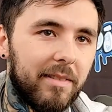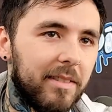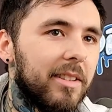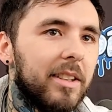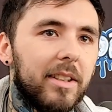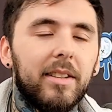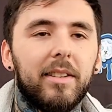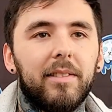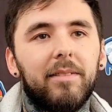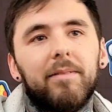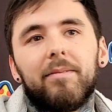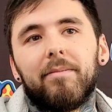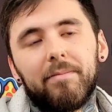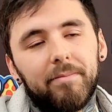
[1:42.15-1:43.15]
Uh,
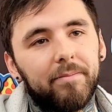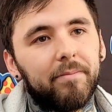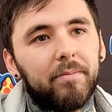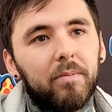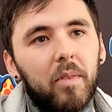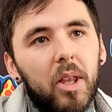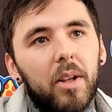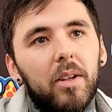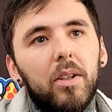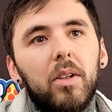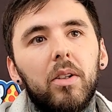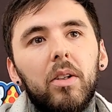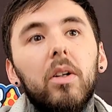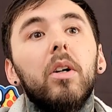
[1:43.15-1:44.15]
big,
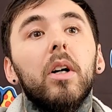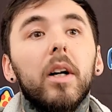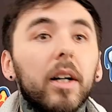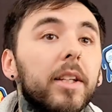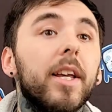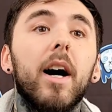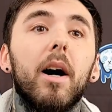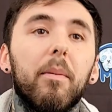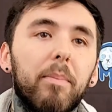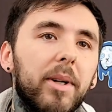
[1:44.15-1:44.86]
yeah,